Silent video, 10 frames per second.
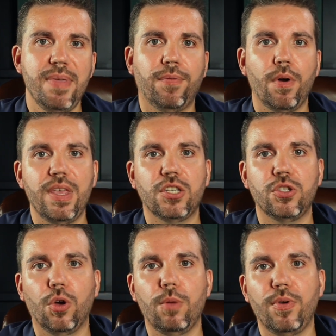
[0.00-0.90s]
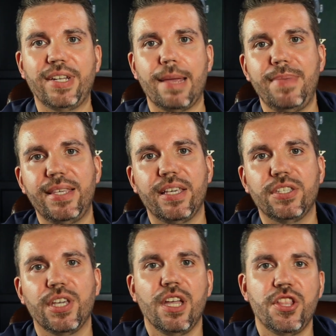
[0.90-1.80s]
before these notable
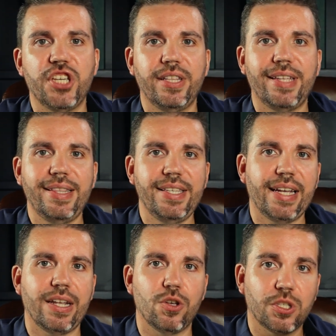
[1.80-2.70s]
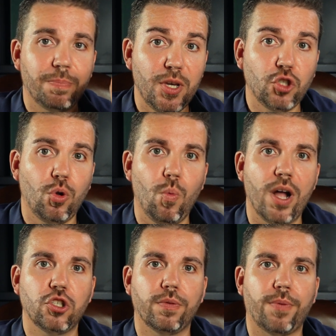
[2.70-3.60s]
timepieces, Genta designed a special
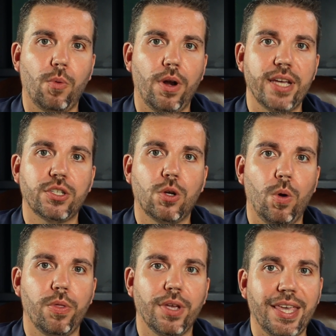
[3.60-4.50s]
watch for Rolex called the